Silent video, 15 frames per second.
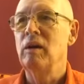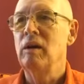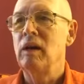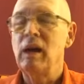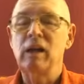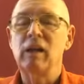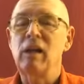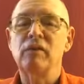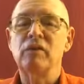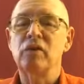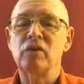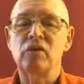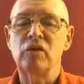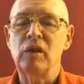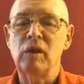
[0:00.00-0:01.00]
I'd love
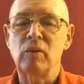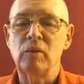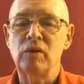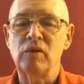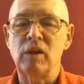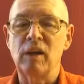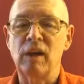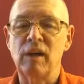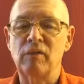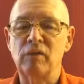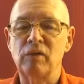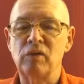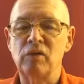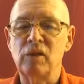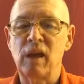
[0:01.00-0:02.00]
to see what you have
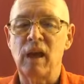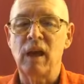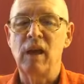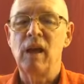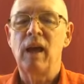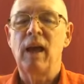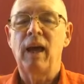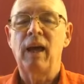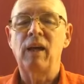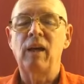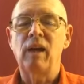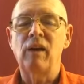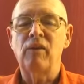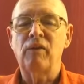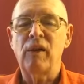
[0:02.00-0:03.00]
to say. And
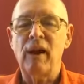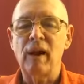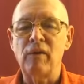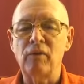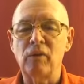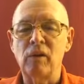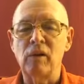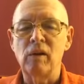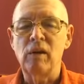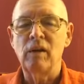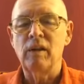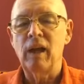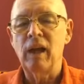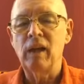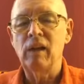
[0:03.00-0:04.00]
if ever
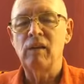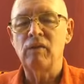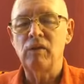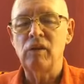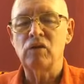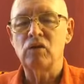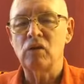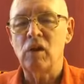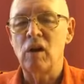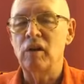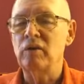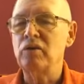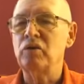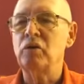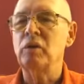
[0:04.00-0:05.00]
any of these
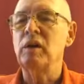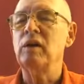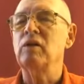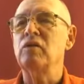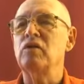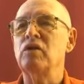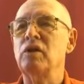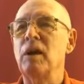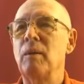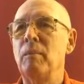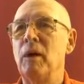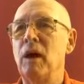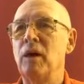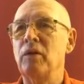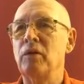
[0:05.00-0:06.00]
talks triggers some
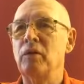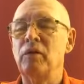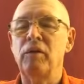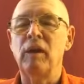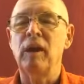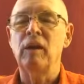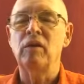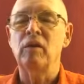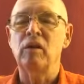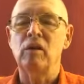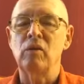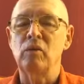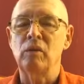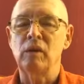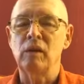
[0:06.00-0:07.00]
other thing that
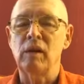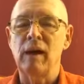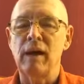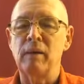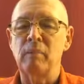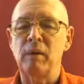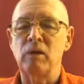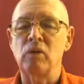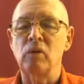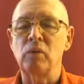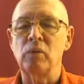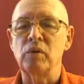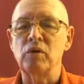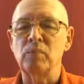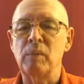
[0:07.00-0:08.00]
you would like me to
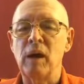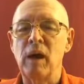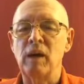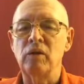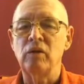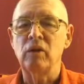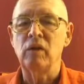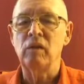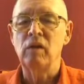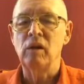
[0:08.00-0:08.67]
respond to,